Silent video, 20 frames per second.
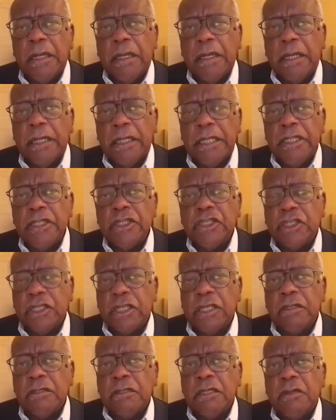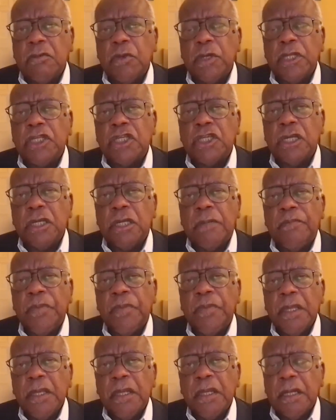an incident in which
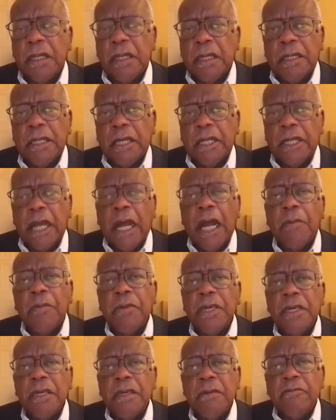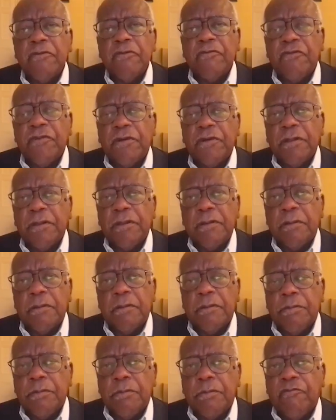an army
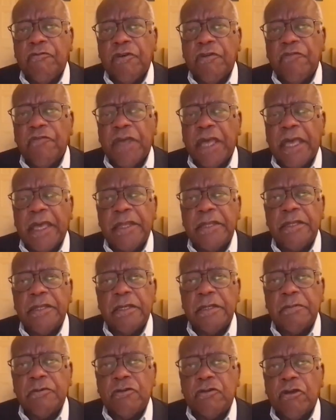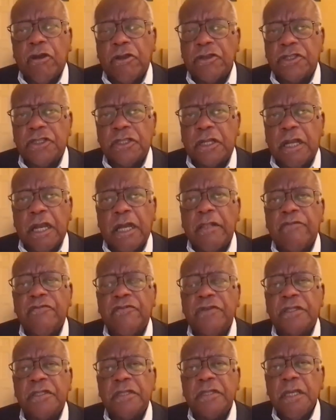the van had crossed a
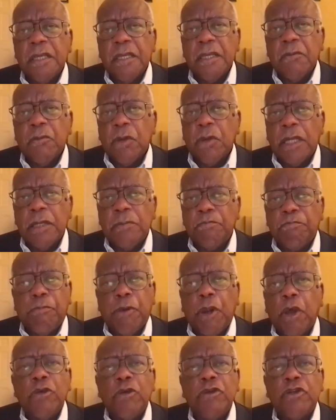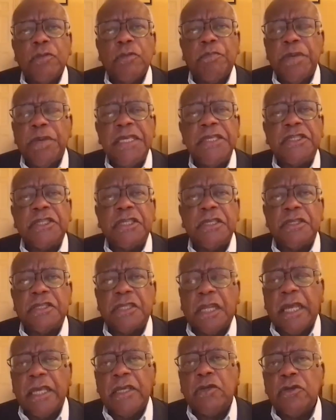culvert and blown to pieces,
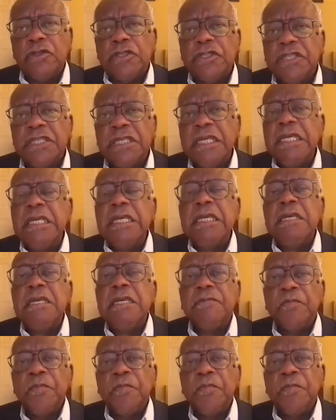and I could see,